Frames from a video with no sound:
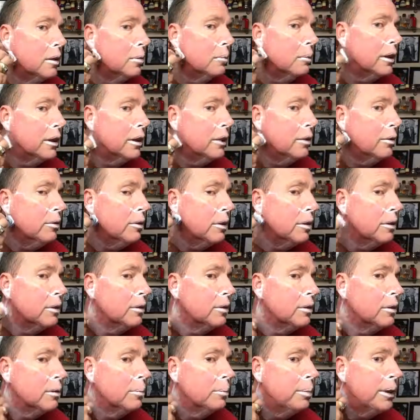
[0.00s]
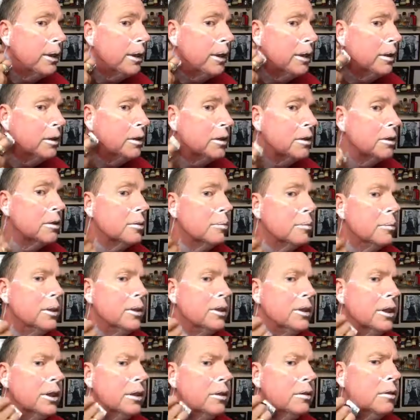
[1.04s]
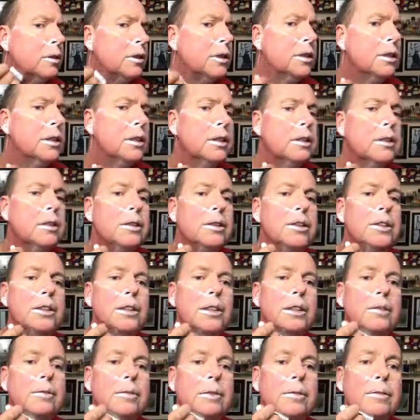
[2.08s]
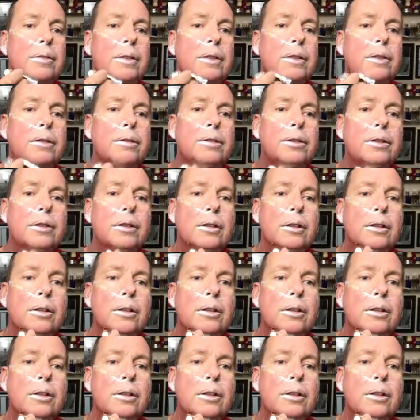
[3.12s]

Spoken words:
I might do a 3rd pass, but generally not in the shaving videos.